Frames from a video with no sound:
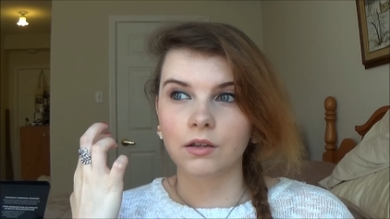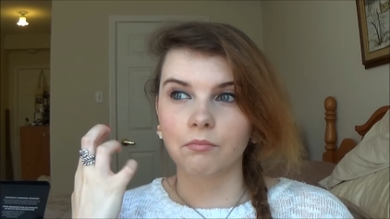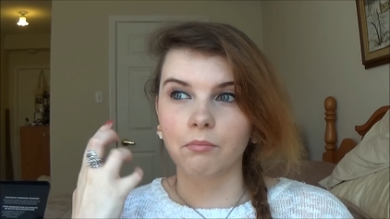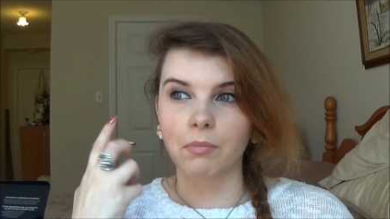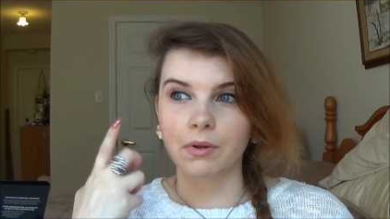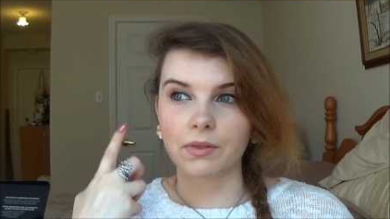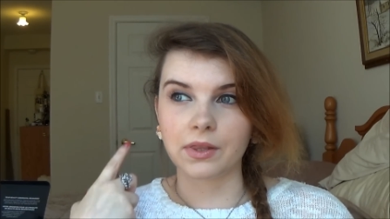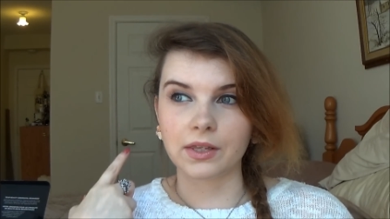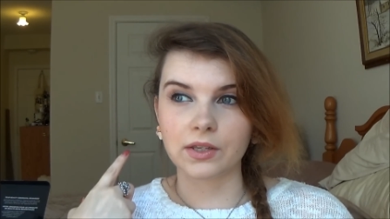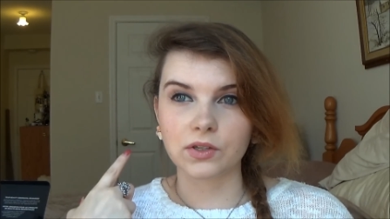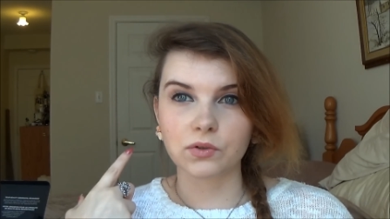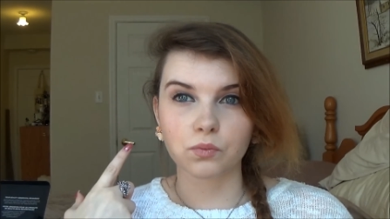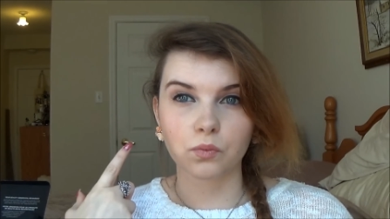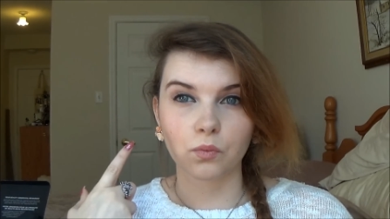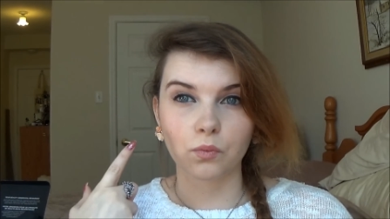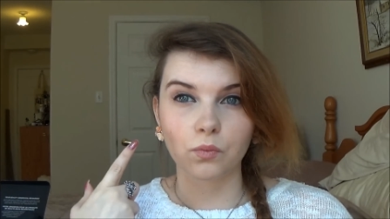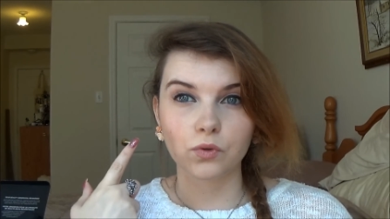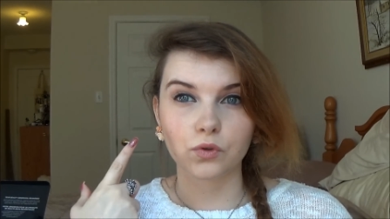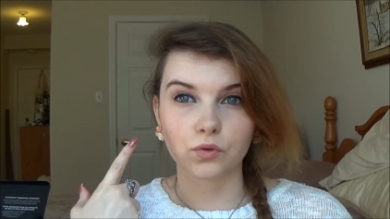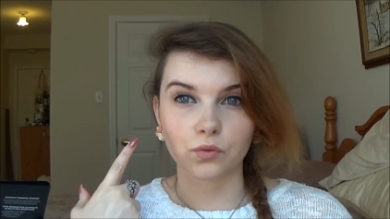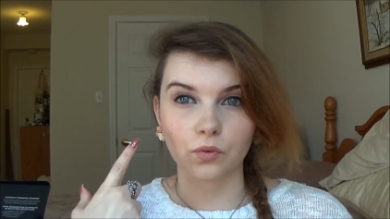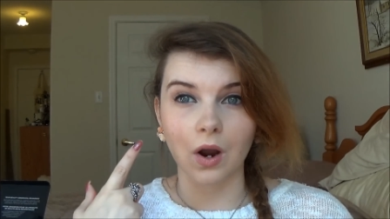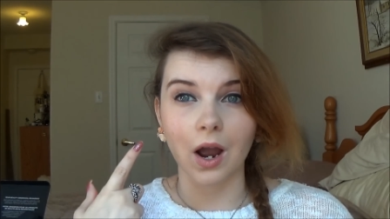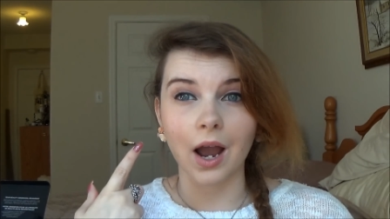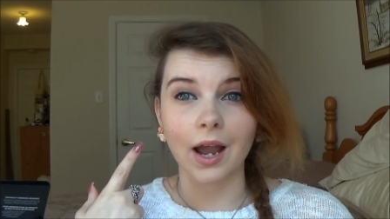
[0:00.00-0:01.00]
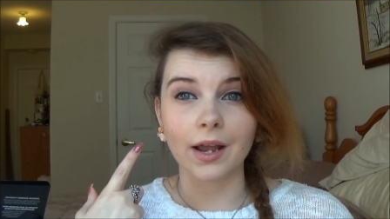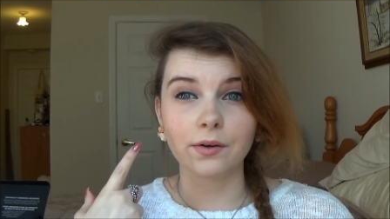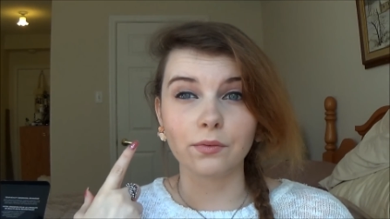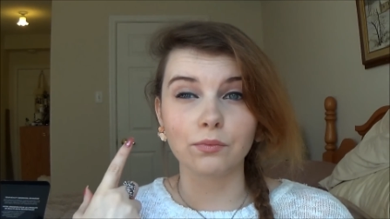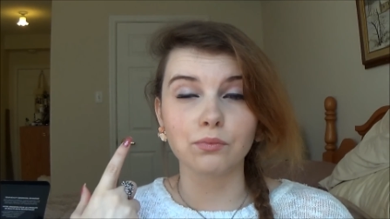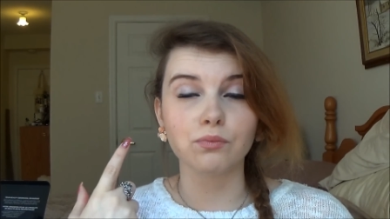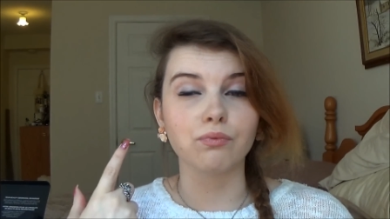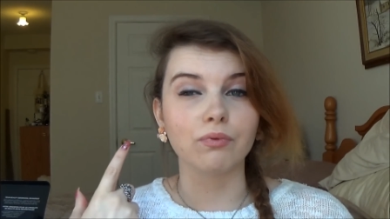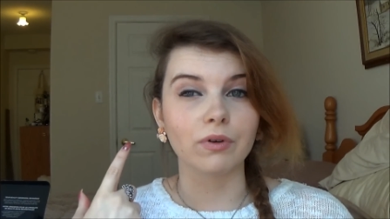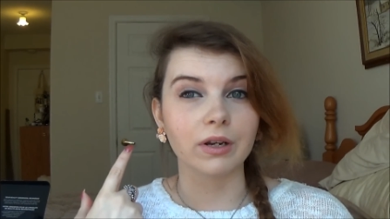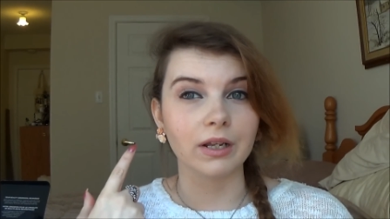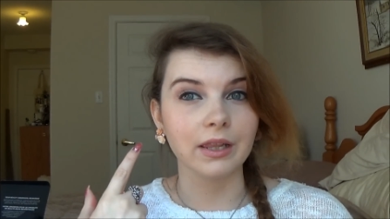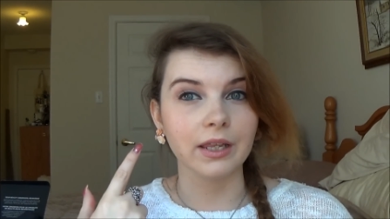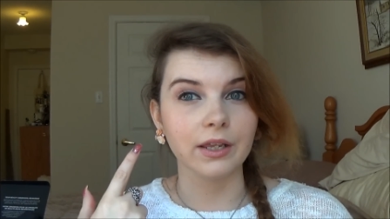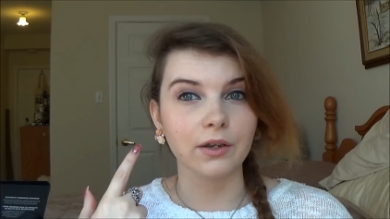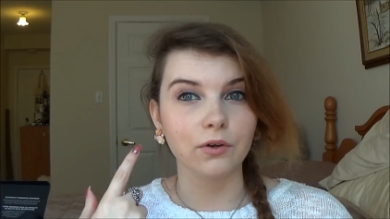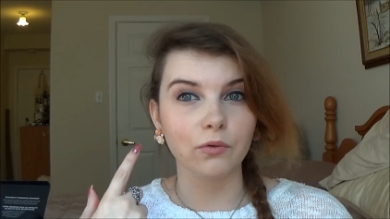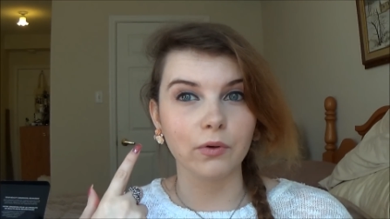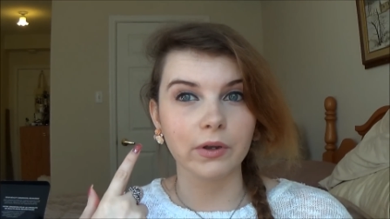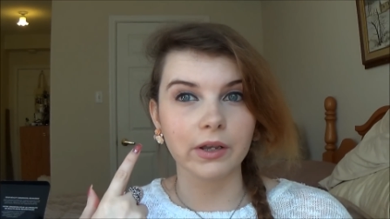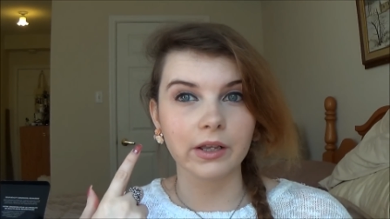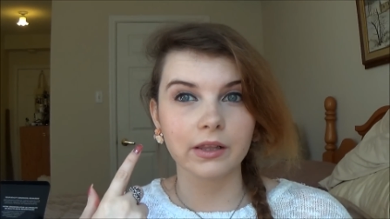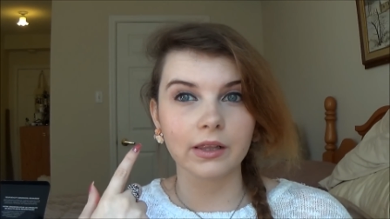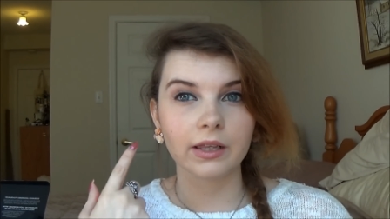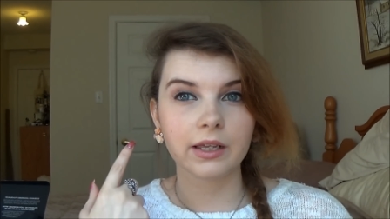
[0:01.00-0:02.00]
But this dried really
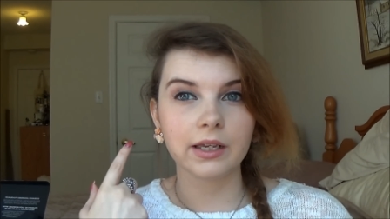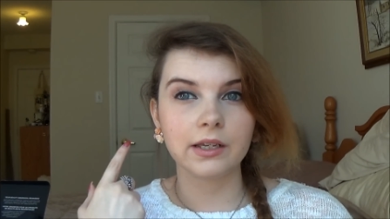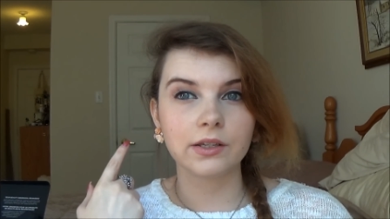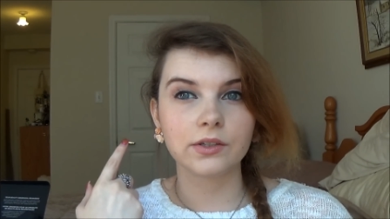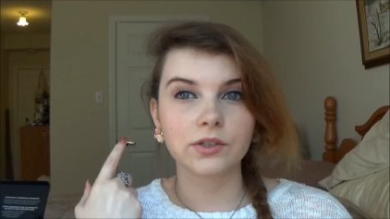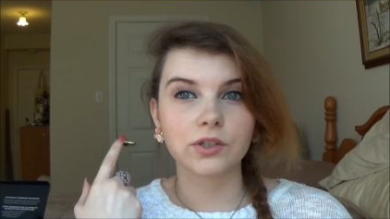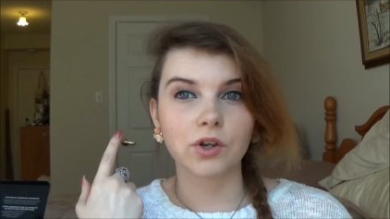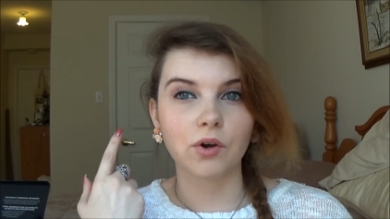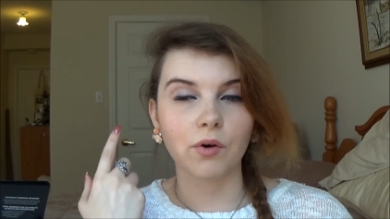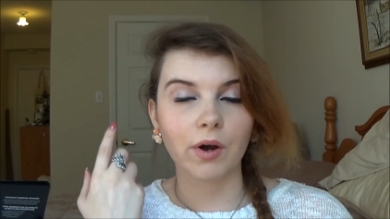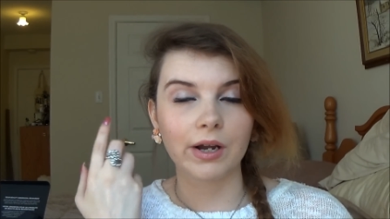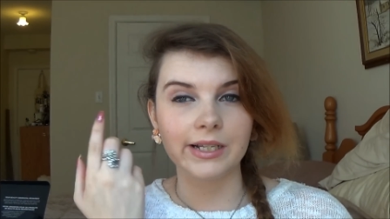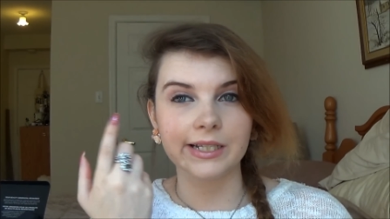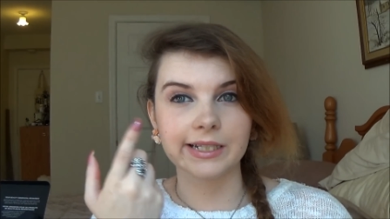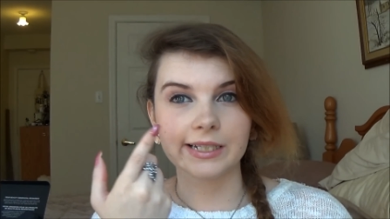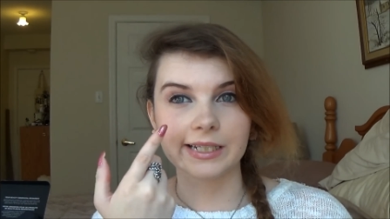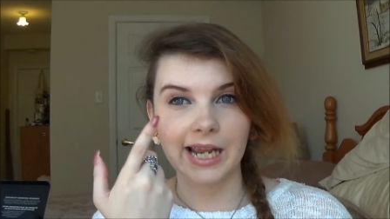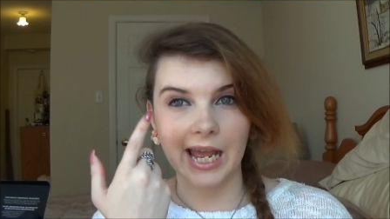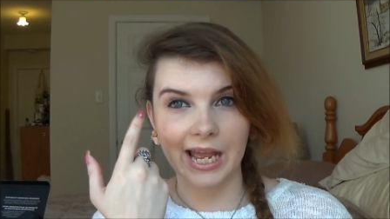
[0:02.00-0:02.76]
quickly, so I didn't